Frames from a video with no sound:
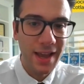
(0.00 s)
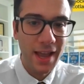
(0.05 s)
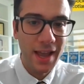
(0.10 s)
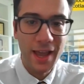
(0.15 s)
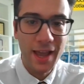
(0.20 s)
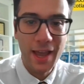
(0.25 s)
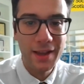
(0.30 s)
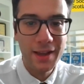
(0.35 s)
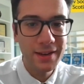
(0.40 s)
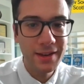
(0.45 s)

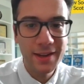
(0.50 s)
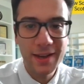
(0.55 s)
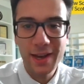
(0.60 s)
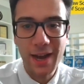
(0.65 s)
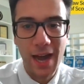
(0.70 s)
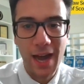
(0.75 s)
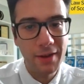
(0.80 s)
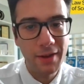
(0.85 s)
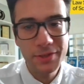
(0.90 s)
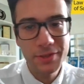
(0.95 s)
And
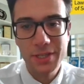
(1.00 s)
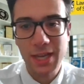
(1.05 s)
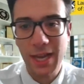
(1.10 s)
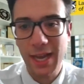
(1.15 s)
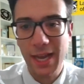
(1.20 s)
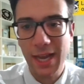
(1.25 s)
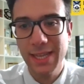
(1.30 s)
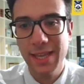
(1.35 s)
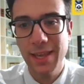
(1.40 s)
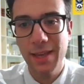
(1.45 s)
I would just
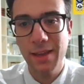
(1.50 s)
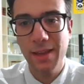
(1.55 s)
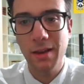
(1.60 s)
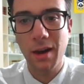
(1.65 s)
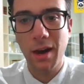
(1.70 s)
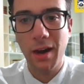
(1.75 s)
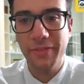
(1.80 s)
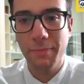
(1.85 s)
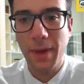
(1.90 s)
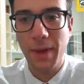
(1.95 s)
like to kick
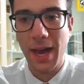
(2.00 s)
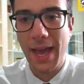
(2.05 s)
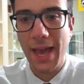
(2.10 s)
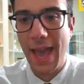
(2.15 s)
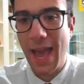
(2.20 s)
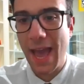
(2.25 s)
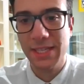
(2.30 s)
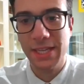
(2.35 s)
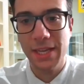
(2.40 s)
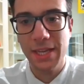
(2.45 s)
off by
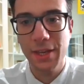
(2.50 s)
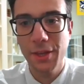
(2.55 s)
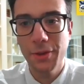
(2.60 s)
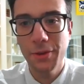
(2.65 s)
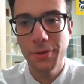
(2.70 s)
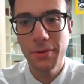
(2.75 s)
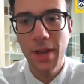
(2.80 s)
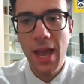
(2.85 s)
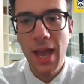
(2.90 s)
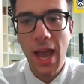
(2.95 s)
asking
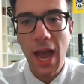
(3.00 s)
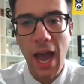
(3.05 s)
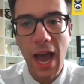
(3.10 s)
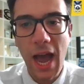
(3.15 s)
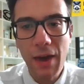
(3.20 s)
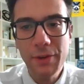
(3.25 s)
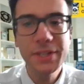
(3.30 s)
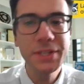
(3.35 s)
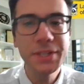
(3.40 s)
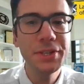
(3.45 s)
you,
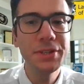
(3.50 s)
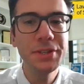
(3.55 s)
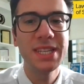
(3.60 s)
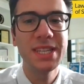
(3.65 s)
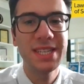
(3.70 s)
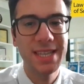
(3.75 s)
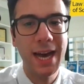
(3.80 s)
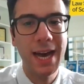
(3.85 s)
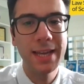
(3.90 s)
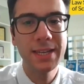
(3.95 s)
how did you
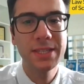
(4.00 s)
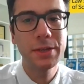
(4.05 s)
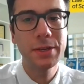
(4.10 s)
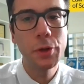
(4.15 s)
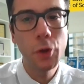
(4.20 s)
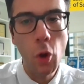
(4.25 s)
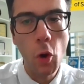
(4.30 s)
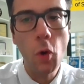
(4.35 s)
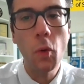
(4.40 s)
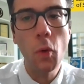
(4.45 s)
decide to
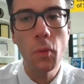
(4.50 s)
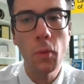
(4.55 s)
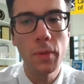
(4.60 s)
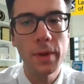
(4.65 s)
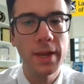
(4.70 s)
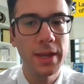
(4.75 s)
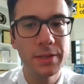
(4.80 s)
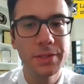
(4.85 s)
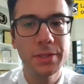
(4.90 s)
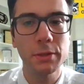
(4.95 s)
go
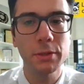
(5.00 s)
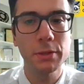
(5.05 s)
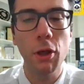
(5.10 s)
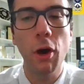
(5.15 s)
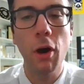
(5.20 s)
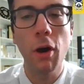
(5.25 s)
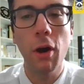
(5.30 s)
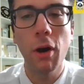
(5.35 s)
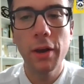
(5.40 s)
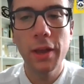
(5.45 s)
into
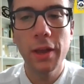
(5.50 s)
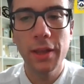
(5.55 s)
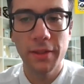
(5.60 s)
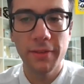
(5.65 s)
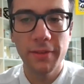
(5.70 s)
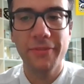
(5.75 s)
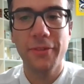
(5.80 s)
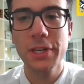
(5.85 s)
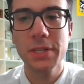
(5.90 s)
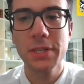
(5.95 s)
law in the
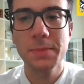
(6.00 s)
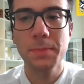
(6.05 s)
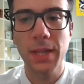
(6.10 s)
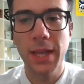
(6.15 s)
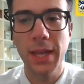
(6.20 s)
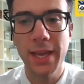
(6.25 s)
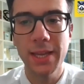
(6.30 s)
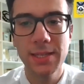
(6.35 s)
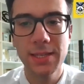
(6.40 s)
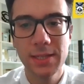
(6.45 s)
first
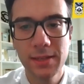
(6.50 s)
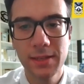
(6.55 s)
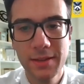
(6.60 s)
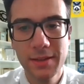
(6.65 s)
place?